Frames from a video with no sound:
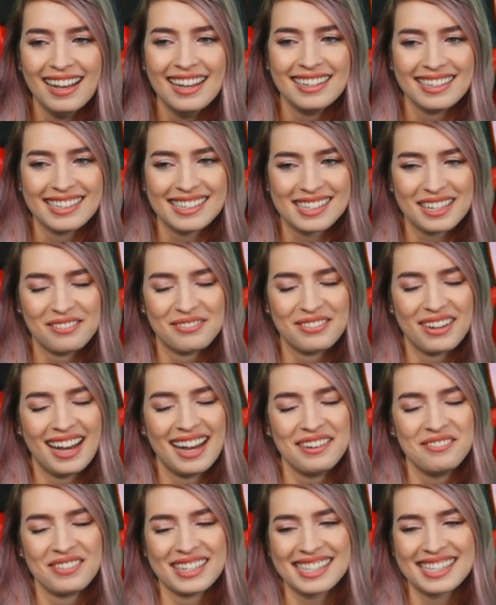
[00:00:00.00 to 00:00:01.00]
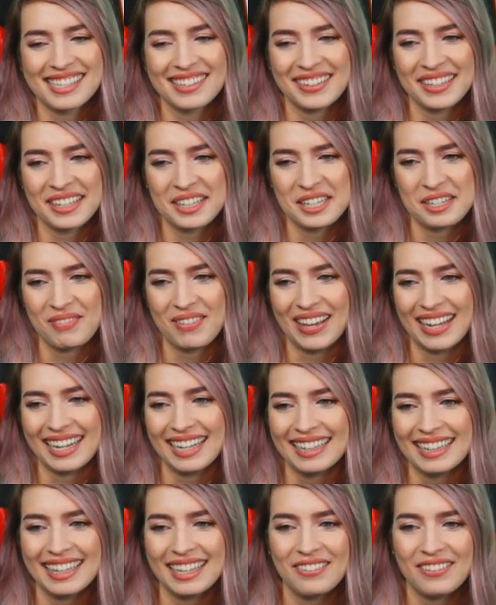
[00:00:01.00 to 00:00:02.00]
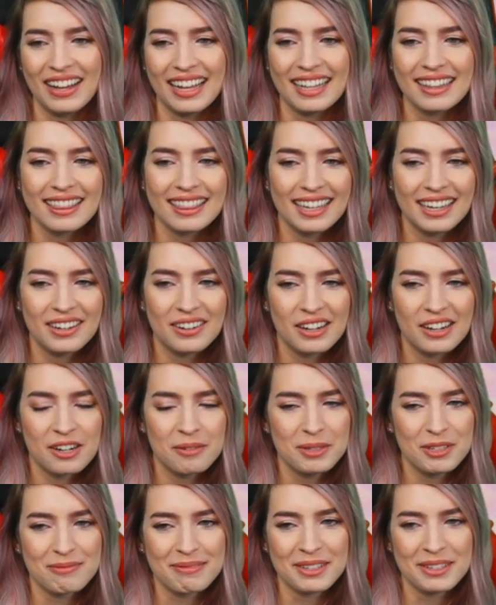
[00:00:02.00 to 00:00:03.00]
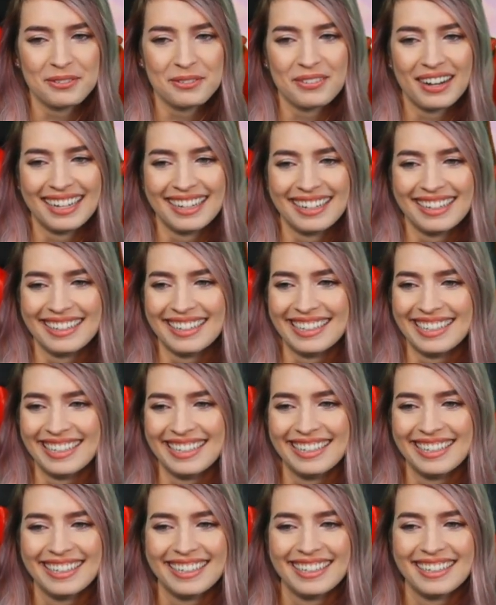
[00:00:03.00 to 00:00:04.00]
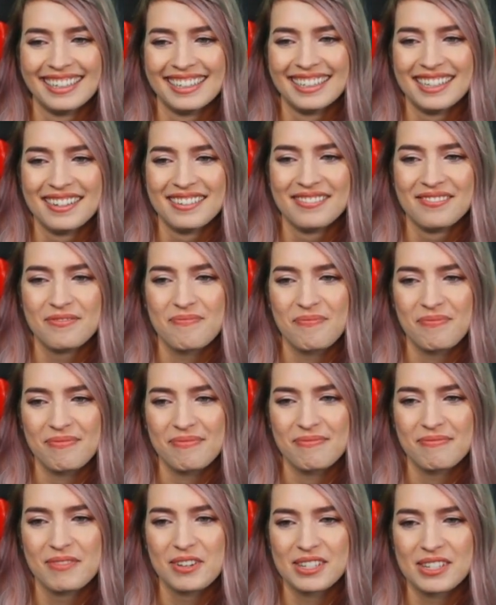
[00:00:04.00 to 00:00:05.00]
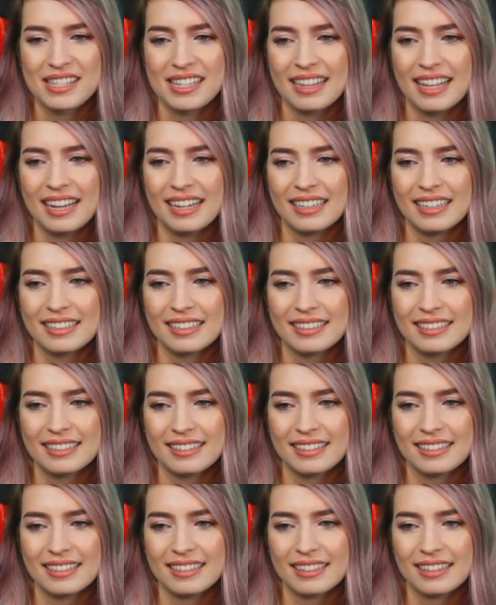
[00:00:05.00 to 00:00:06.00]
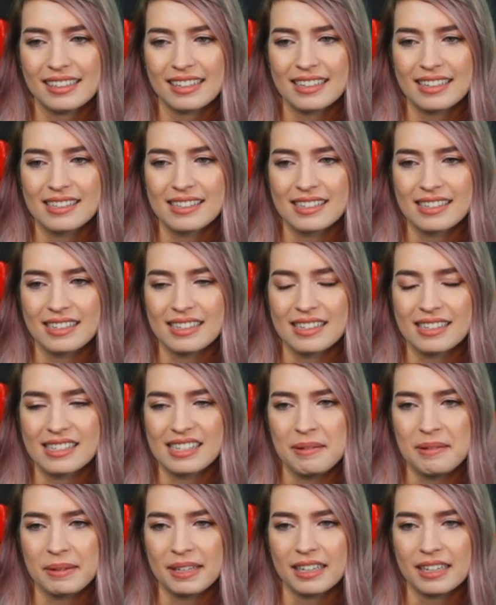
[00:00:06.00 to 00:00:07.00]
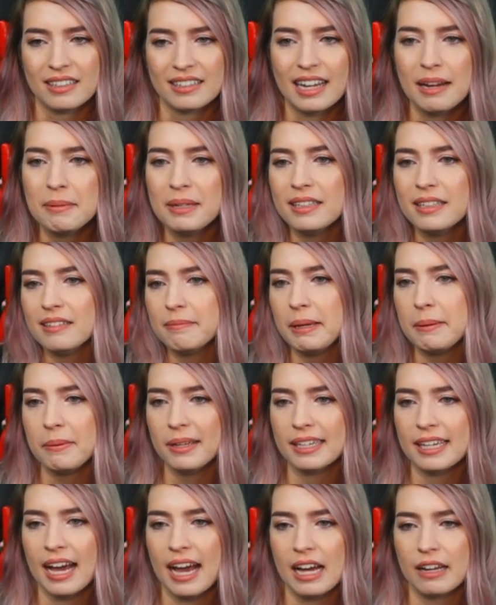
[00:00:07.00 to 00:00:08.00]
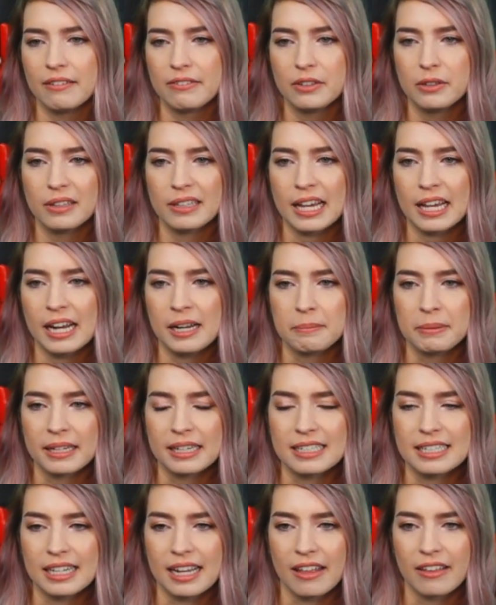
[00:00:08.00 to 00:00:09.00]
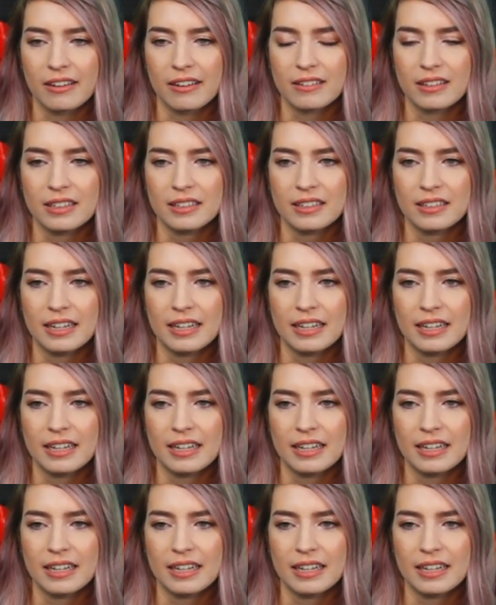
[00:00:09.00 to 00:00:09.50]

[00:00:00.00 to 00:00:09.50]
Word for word: Savan, what's going on, man? Hello, hello. I hope you've been well. Most of that list is in the same guild. I mean, people, yeah, if you kind of play together, then